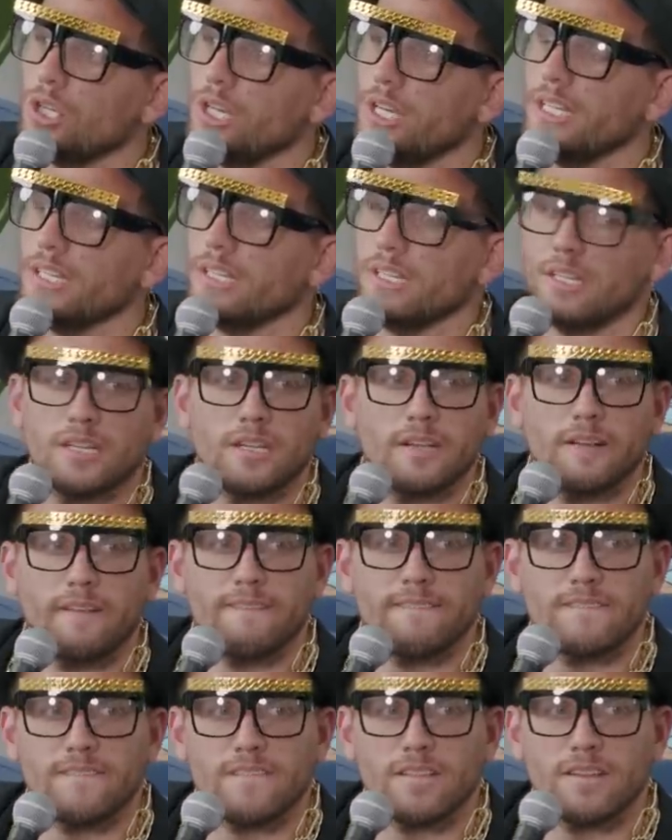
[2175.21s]
Shout out
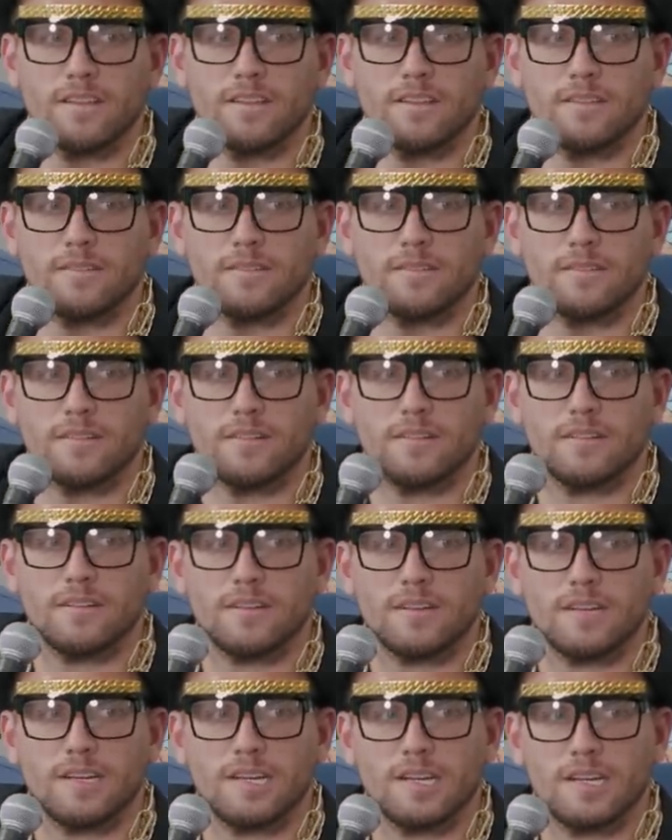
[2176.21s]
Ashlee Simpson. Shout out
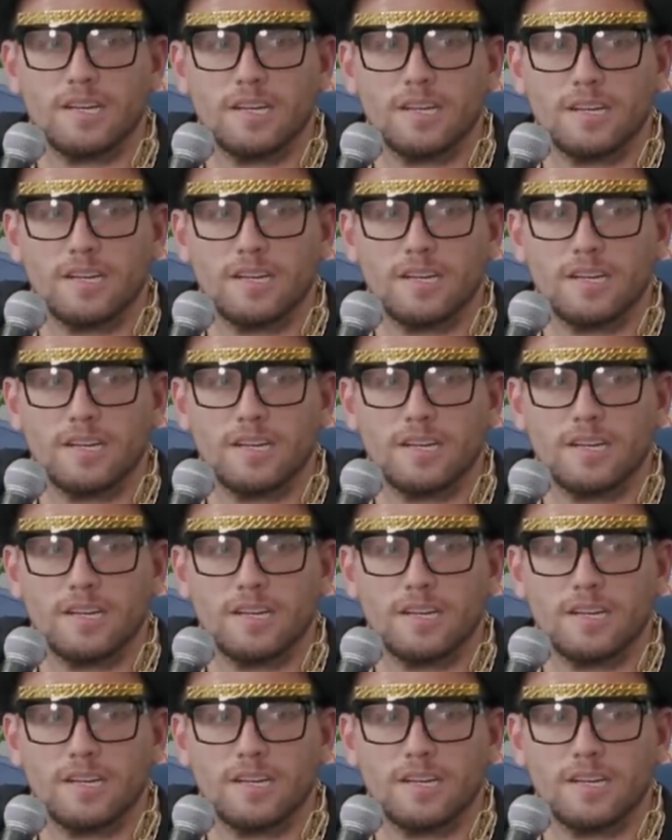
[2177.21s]
Ashford